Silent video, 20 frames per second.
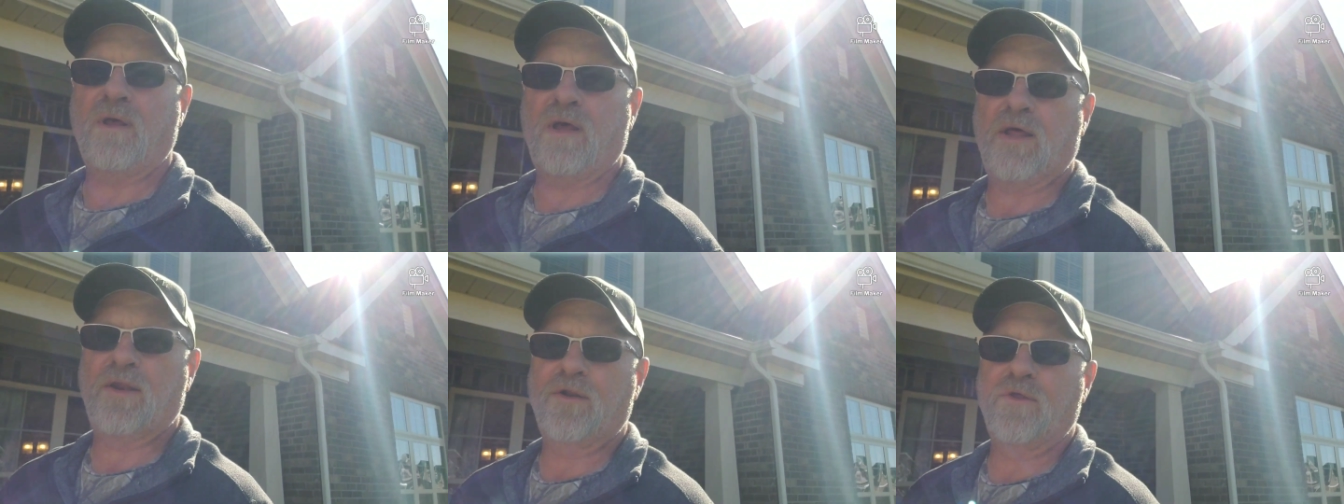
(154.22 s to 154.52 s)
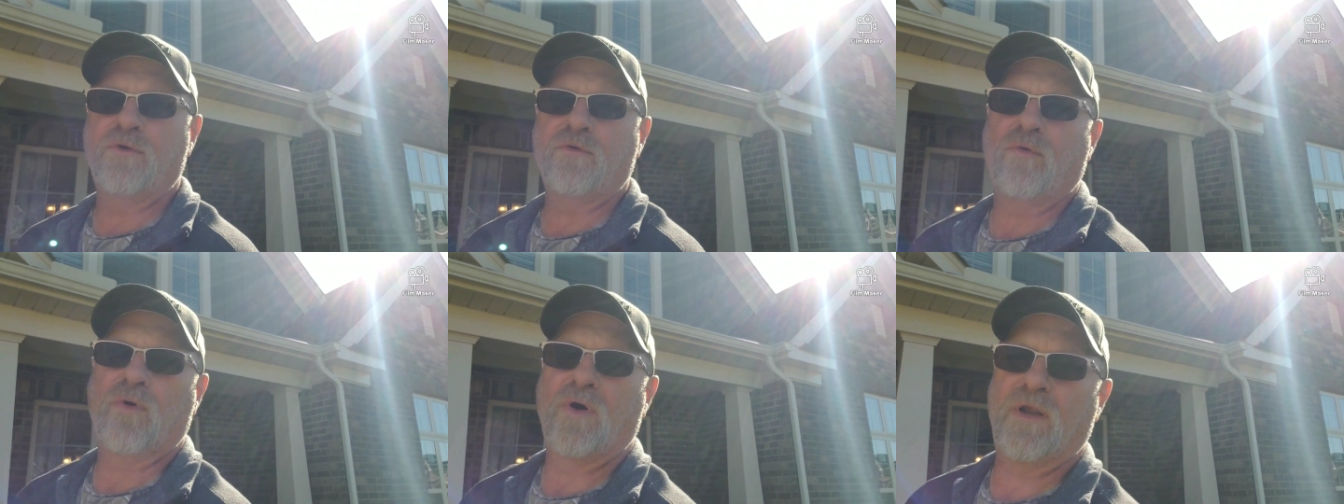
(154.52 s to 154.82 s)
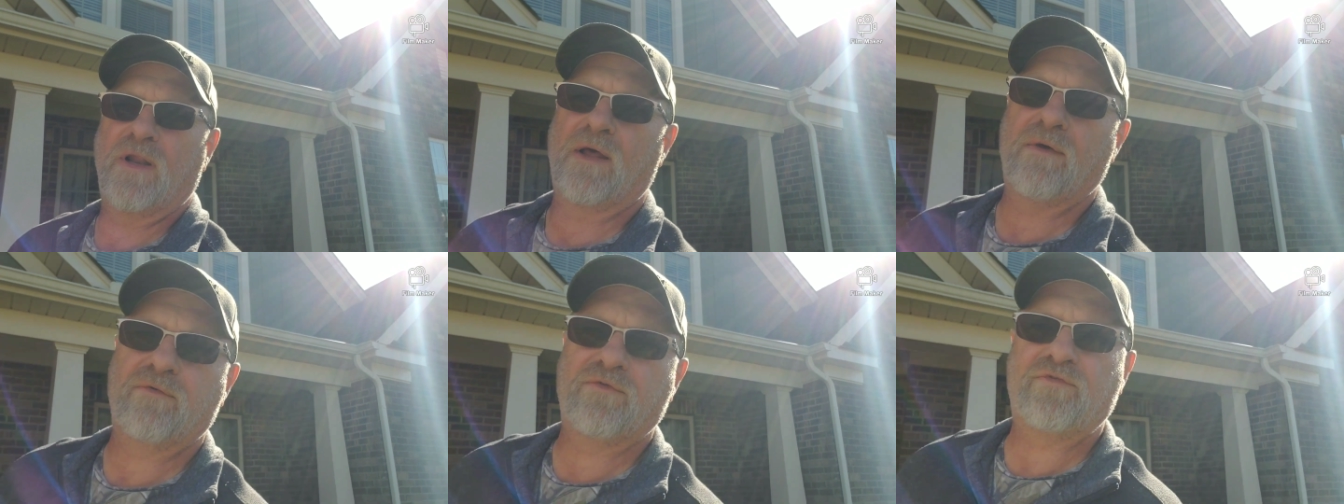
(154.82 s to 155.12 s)
I knew
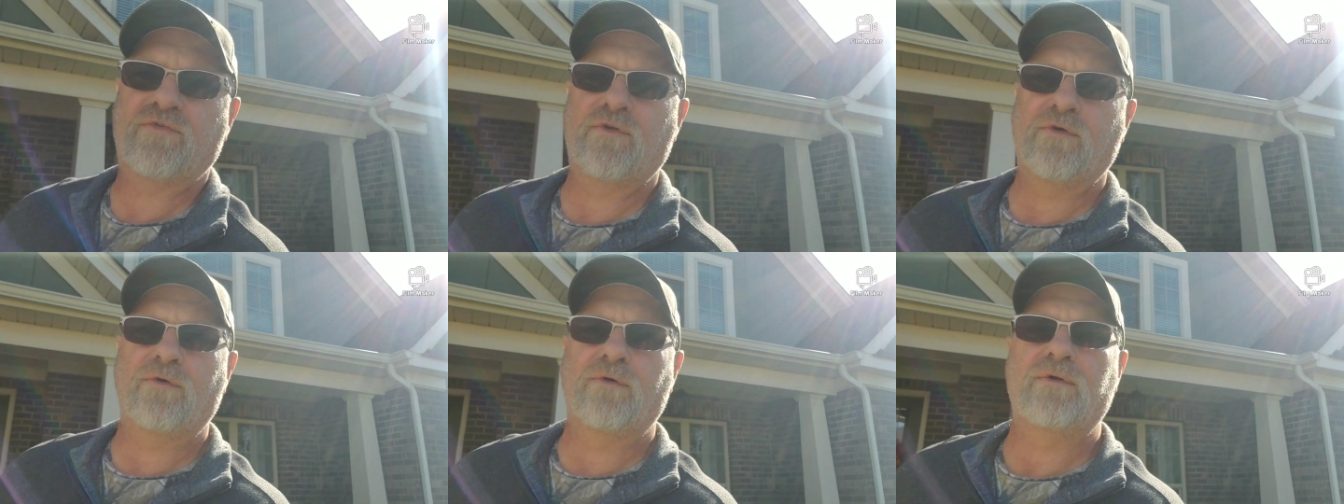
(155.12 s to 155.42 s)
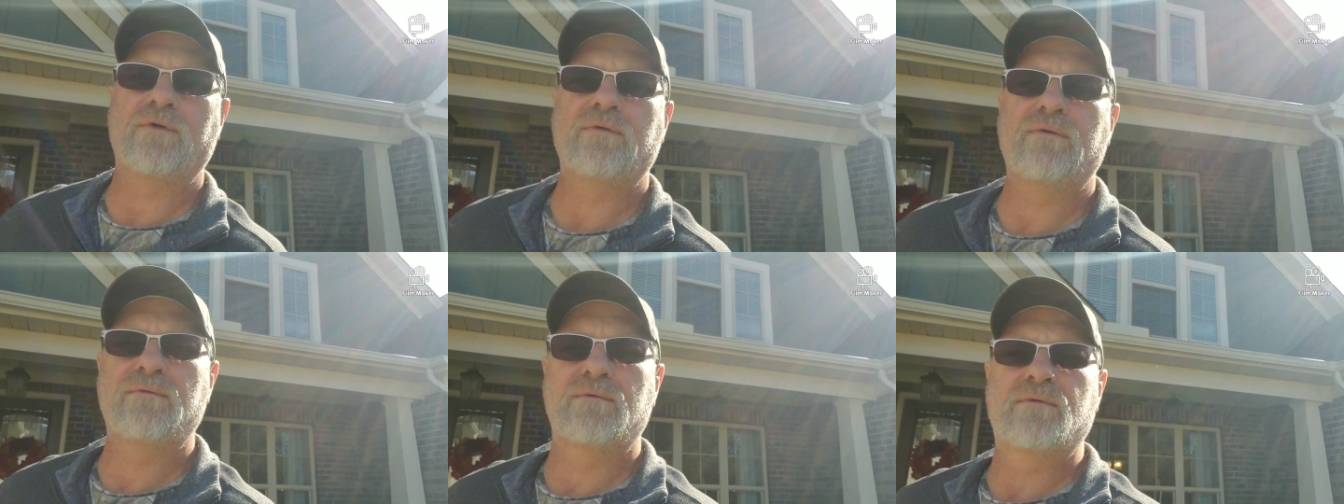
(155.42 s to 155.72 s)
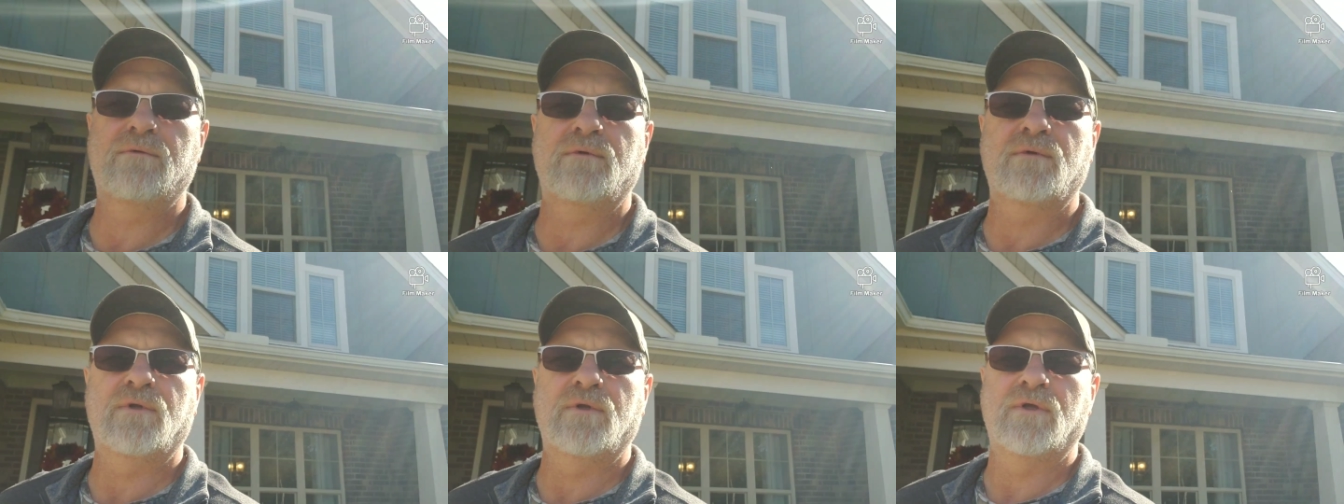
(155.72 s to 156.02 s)
what I was doing.
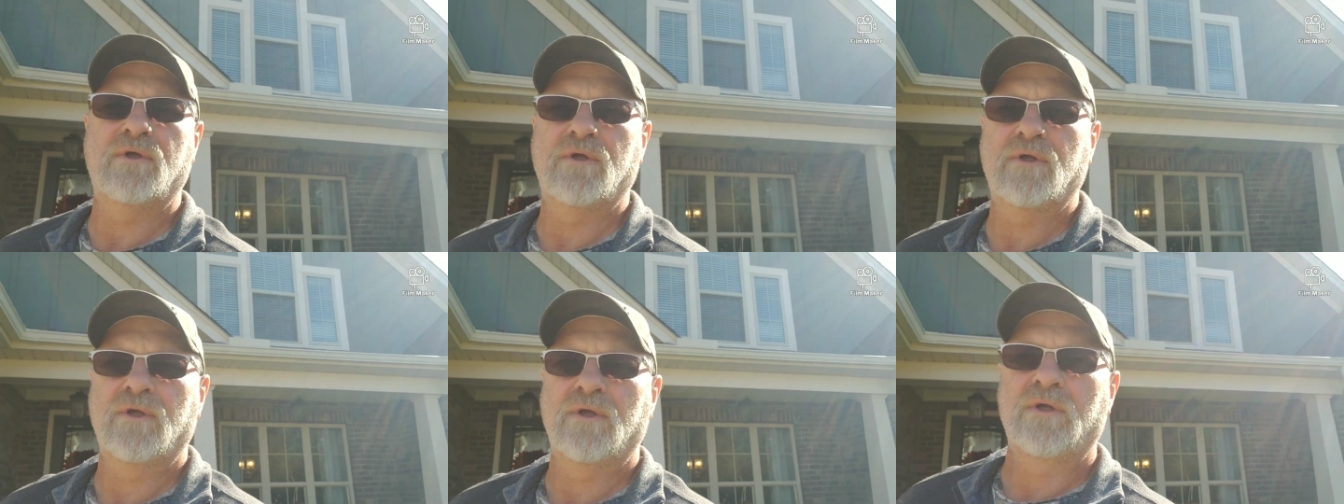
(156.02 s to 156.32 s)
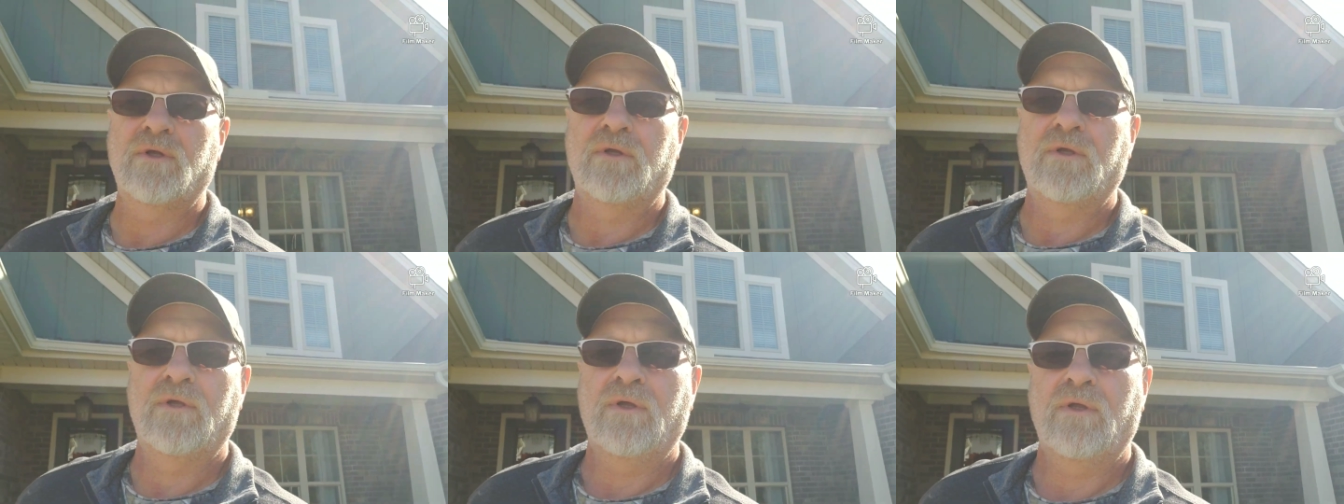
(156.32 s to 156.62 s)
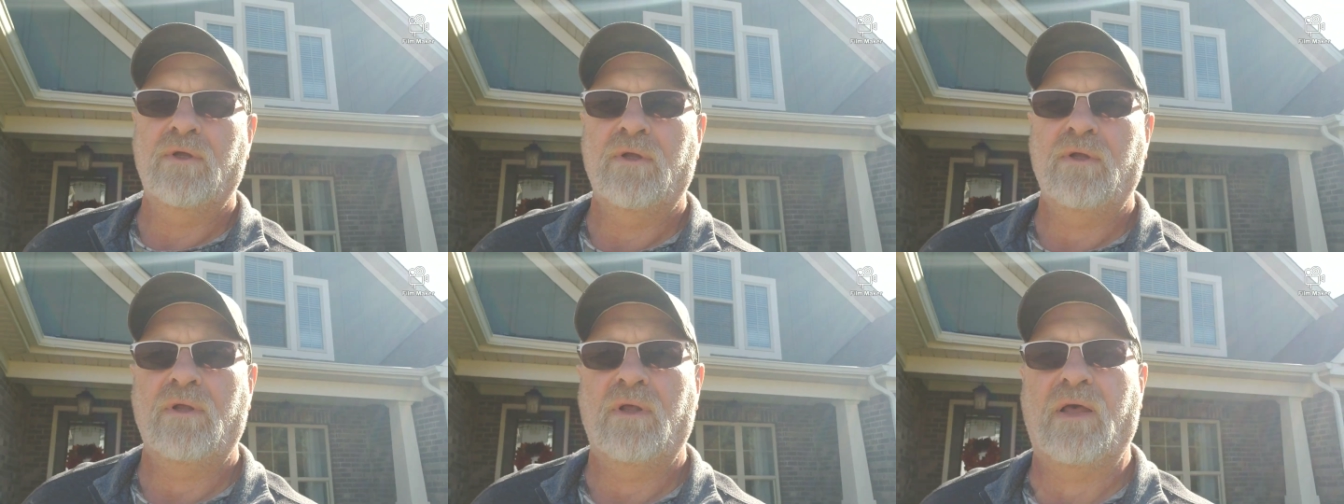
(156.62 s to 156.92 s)

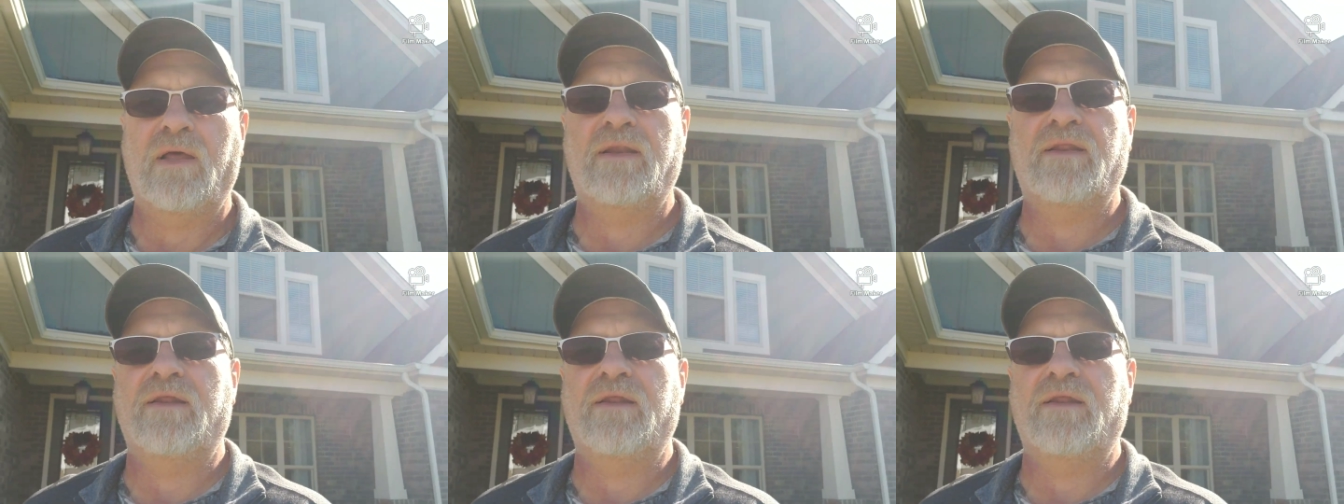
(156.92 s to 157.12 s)
I